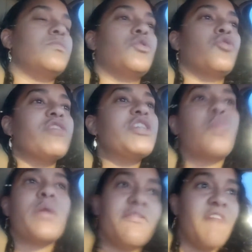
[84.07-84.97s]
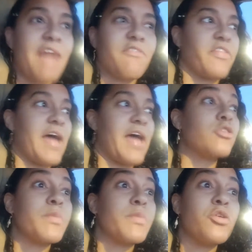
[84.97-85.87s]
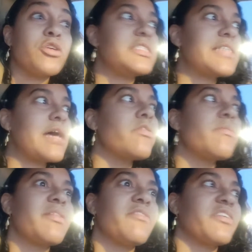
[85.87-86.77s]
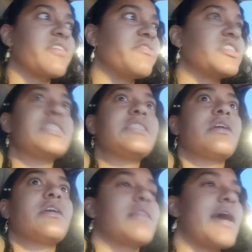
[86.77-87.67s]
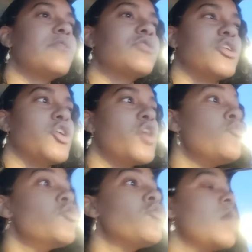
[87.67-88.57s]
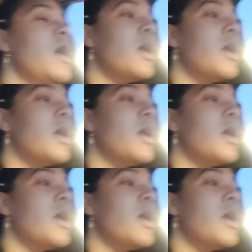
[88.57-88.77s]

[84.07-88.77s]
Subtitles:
325 on the house, but you could sell the motherfucker for 600,000. You don't.